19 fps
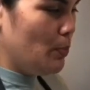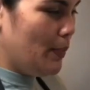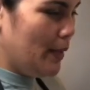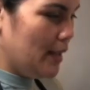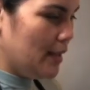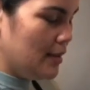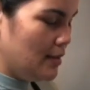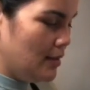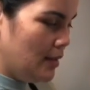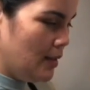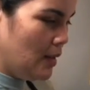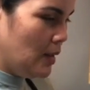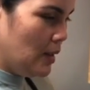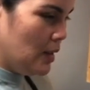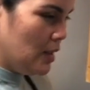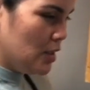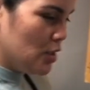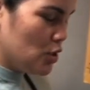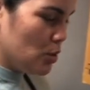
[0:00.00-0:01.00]
and
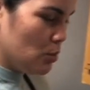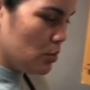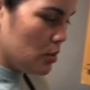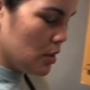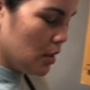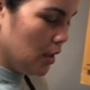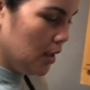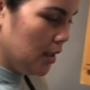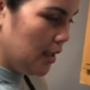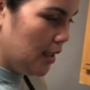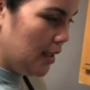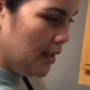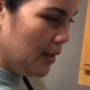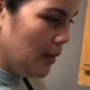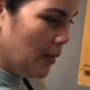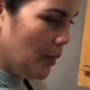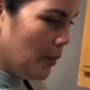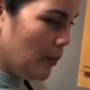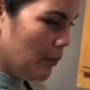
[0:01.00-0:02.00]
yeah, she was good.
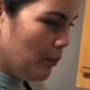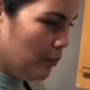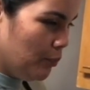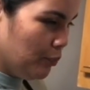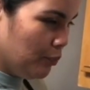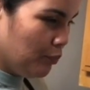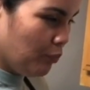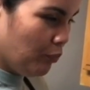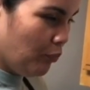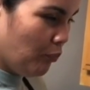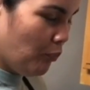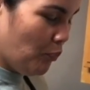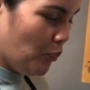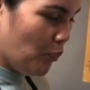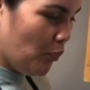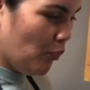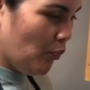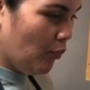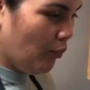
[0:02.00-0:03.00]
She was good before mm-hmm. we
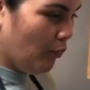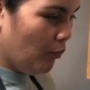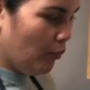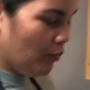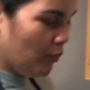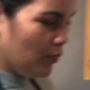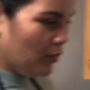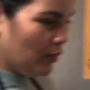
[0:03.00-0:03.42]
even mm-hmm. got there.